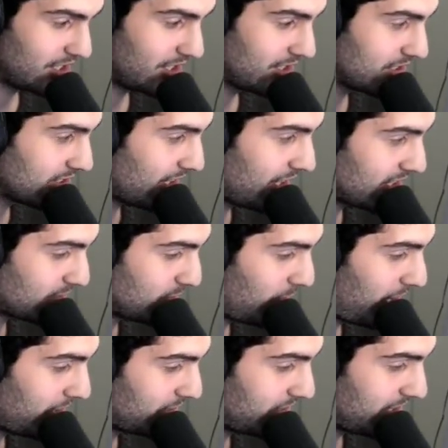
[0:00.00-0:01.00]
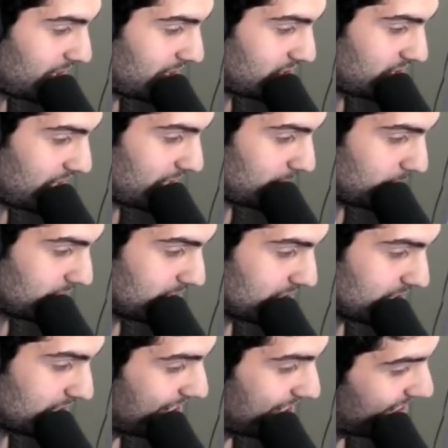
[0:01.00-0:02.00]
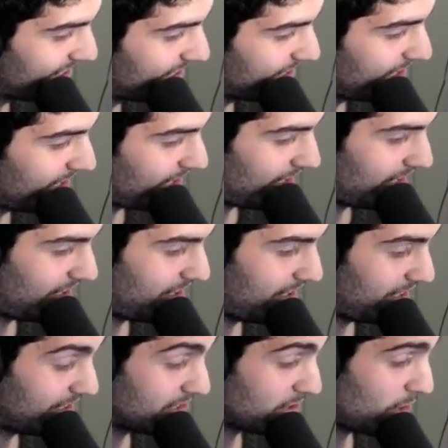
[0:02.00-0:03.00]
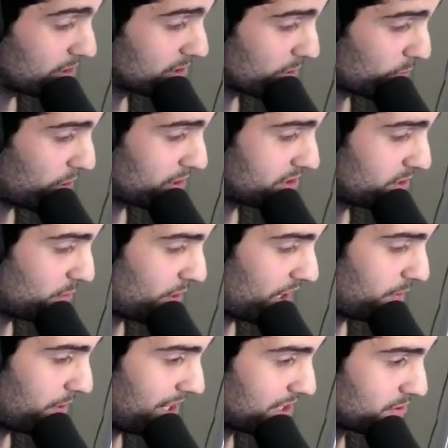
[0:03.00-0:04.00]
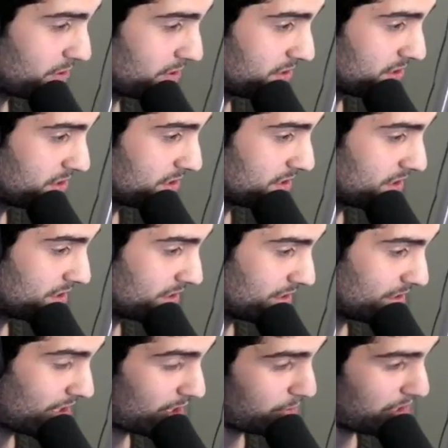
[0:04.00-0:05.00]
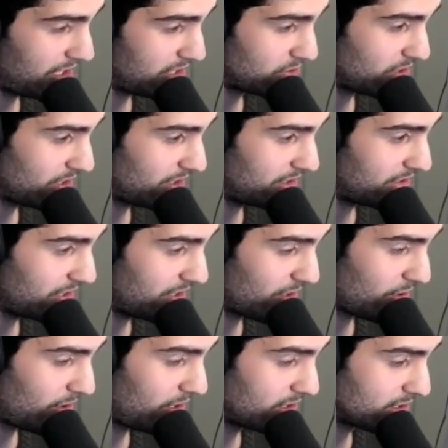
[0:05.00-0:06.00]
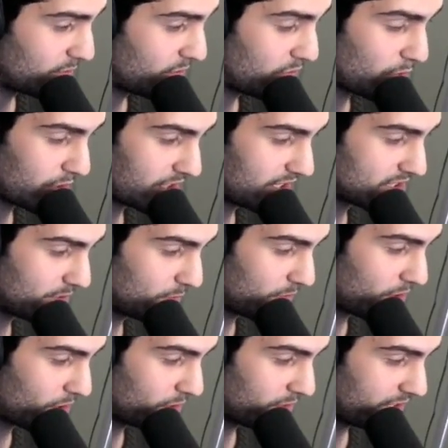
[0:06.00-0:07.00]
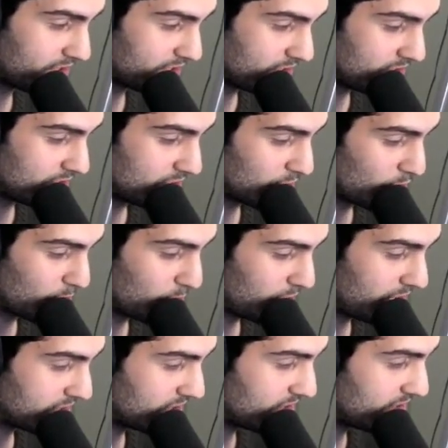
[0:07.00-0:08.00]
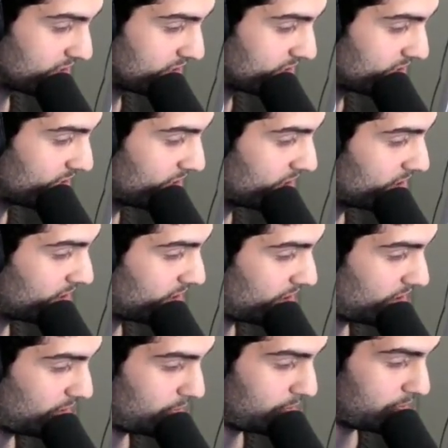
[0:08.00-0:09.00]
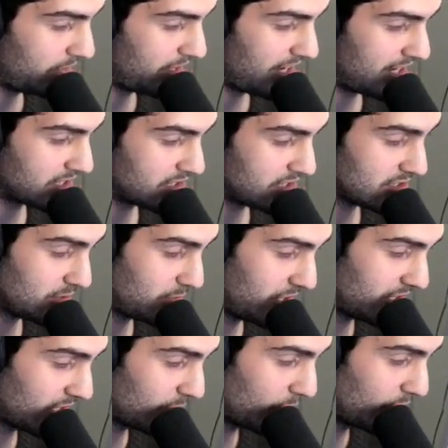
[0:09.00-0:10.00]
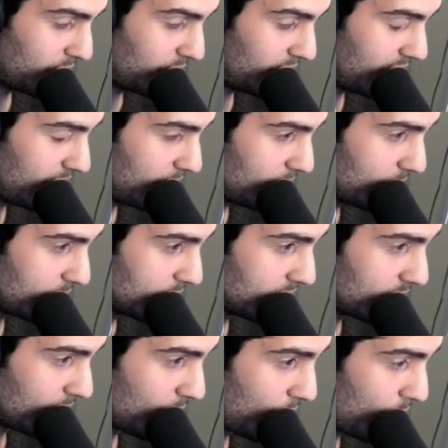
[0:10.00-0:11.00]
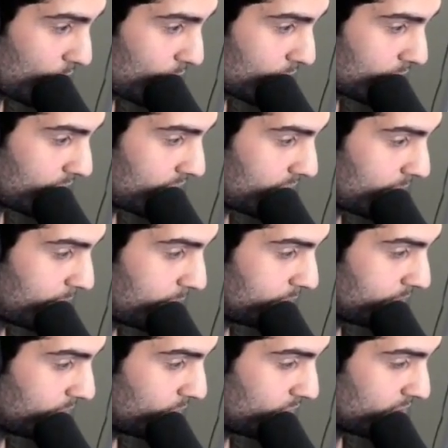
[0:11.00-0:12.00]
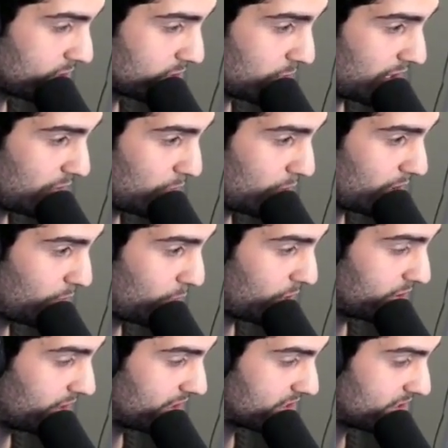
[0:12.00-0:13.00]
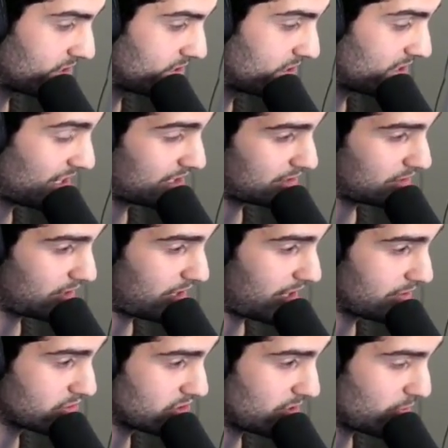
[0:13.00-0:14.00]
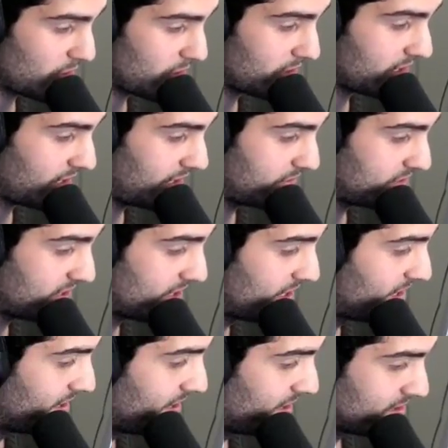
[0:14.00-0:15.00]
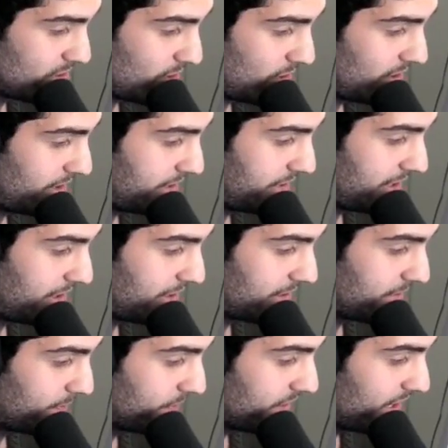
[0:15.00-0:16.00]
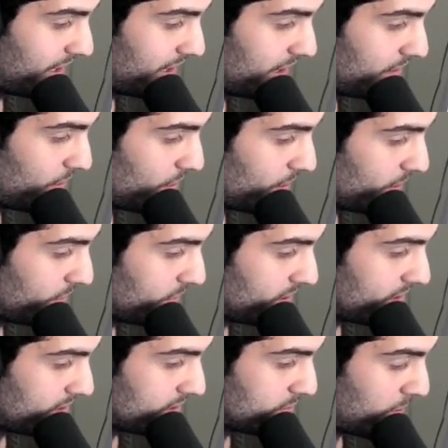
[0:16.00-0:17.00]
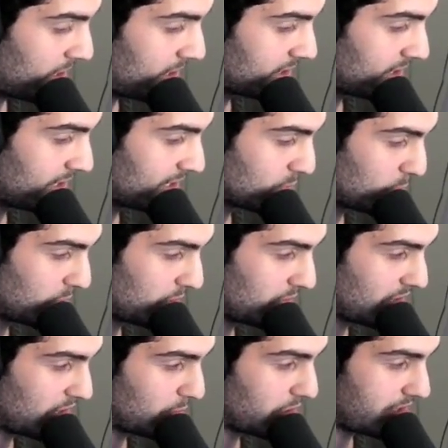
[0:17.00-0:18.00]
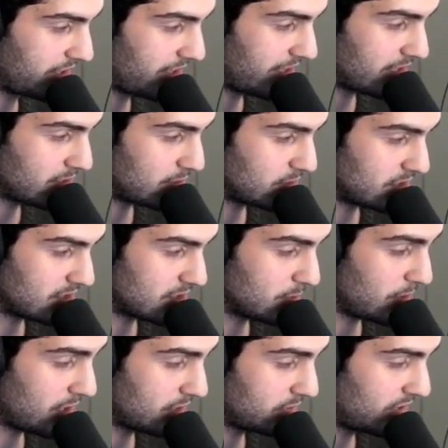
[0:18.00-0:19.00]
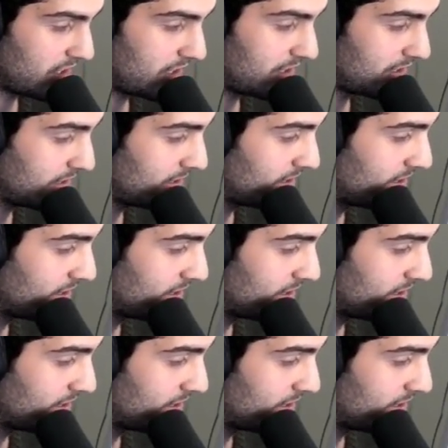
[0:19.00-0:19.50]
slash modern day James. Uh, and it's also brought to you by patrons on Patreon. They're awesome if you want to get some art lessons, group lessons, um, access to my Gumroad videos, or um, what else do we have? One on one lessons and live stream archives. It's all on there. And all of these podcasts will be available on iTunes and Spotify.